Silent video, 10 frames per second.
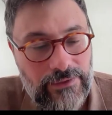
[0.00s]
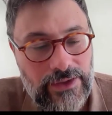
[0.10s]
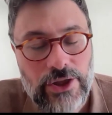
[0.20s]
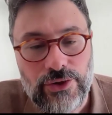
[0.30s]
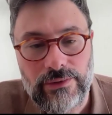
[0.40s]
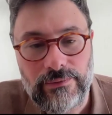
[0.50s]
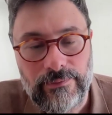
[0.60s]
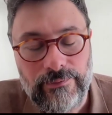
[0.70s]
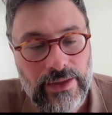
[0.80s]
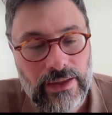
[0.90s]

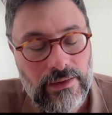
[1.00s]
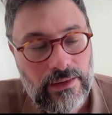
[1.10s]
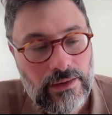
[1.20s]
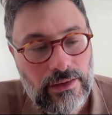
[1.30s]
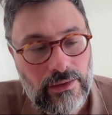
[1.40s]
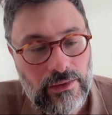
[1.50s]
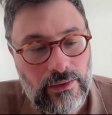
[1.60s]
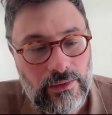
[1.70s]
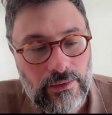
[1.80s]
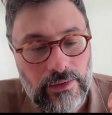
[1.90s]
aviation
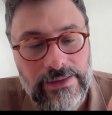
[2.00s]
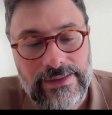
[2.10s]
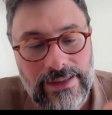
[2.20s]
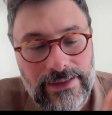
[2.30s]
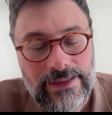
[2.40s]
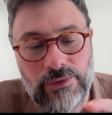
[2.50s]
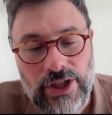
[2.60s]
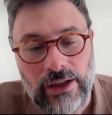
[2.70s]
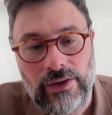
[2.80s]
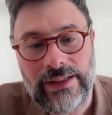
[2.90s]
in cities
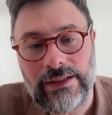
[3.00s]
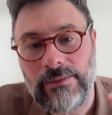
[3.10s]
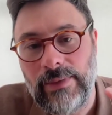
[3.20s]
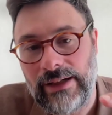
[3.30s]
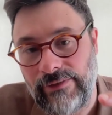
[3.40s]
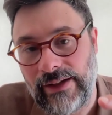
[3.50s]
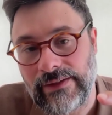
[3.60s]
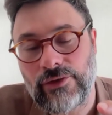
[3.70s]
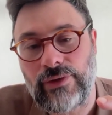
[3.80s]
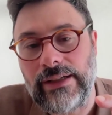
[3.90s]
which are connected by
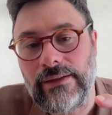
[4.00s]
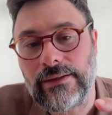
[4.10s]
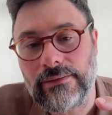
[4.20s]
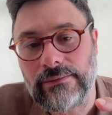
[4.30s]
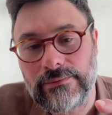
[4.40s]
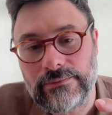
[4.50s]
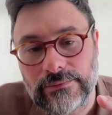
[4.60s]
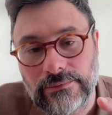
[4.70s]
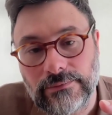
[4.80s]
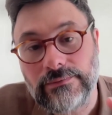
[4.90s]
fast trains,
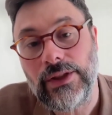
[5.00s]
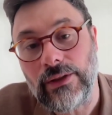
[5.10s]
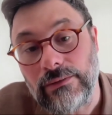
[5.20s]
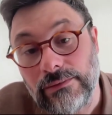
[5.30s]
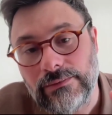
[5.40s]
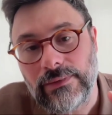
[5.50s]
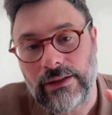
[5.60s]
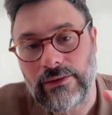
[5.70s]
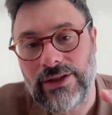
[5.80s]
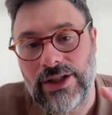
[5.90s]

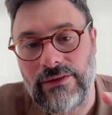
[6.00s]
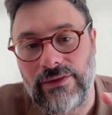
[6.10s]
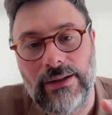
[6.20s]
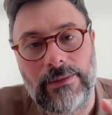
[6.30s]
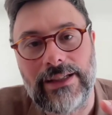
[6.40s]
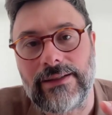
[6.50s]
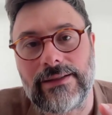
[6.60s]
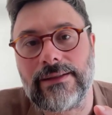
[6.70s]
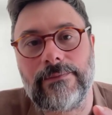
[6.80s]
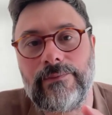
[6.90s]
like the TGV. I mean,
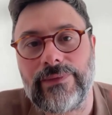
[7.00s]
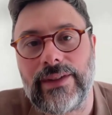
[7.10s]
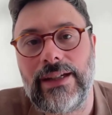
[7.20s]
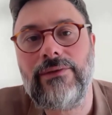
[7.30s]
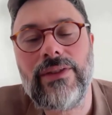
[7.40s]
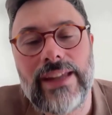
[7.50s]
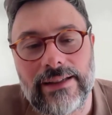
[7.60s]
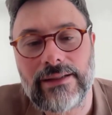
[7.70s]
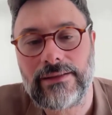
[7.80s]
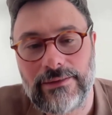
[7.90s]
even
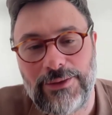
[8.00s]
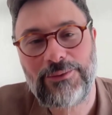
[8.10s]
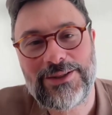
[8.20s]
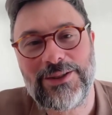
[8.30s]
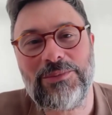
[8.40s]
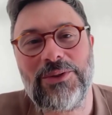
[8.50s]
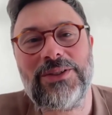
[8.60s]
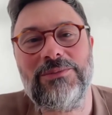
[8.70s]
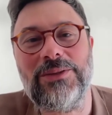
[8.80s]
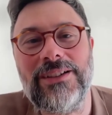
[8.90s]
that was not
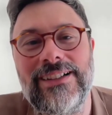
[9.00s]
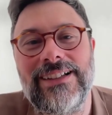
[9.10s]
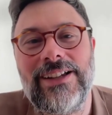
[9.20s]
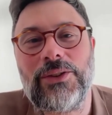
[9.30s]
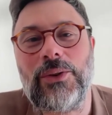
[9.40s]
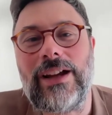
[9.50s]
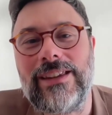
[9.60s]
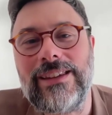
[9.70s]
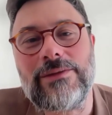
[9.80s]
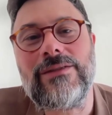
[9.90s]
possible. So I
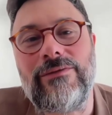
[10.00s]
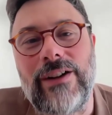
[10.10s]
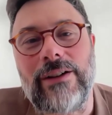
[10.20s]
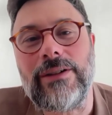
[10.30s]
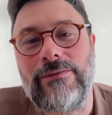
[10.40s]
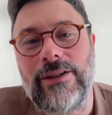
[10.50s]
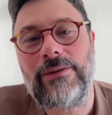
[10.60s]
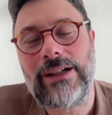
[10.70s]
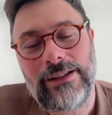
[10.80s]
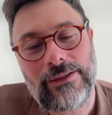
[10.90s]
think there is very, very